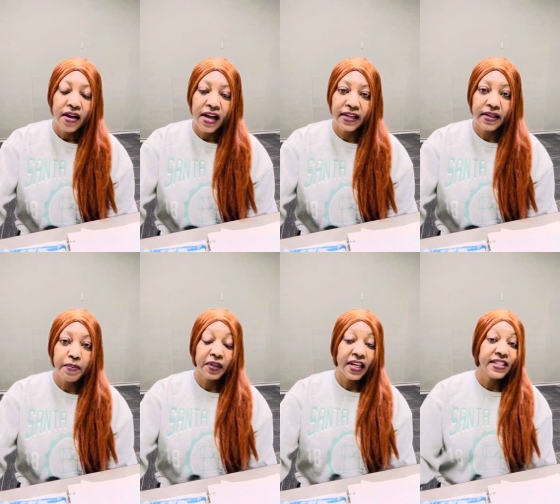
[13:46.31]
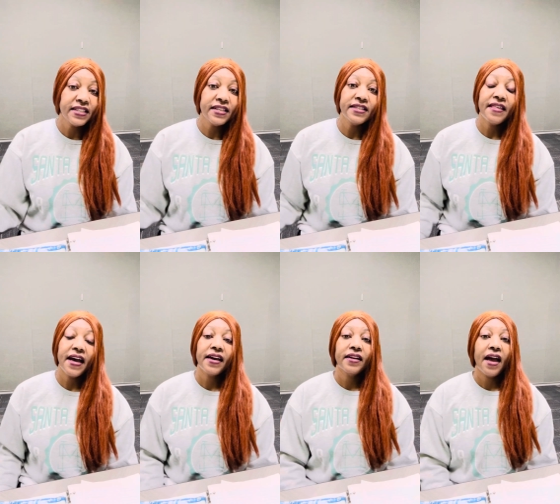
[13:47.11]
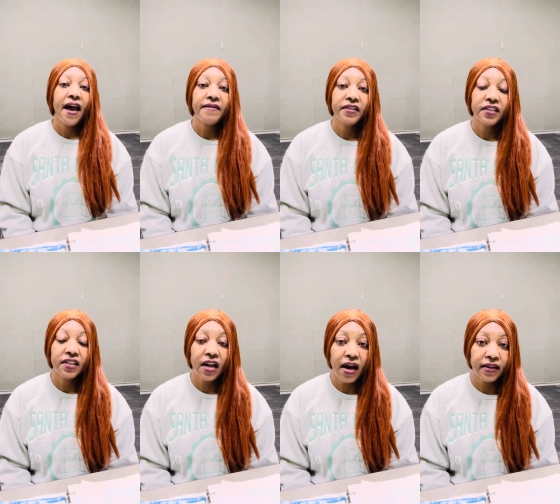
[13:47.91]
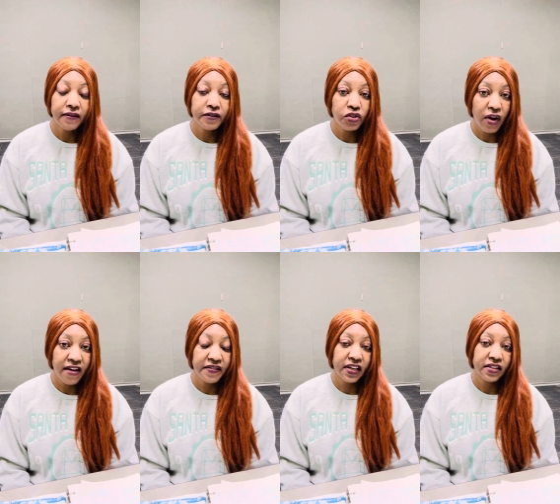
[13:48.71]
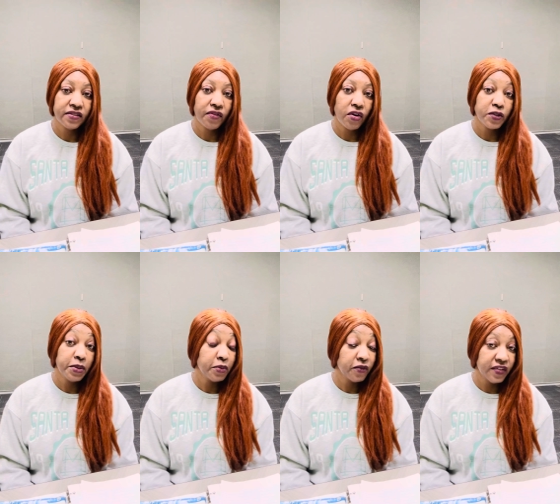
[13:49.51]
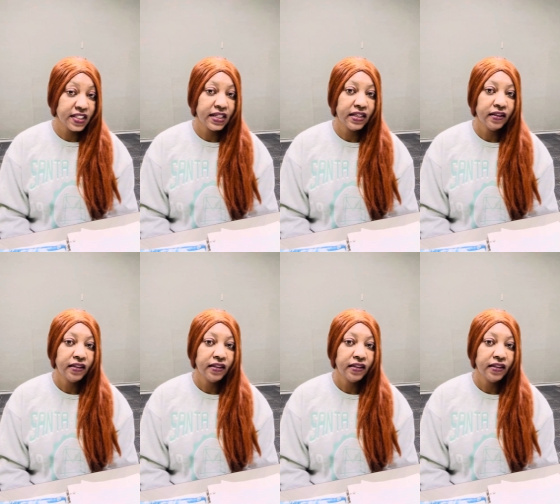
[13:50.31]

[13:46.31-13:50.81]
in places that have a lot of traffic as far as people visiting,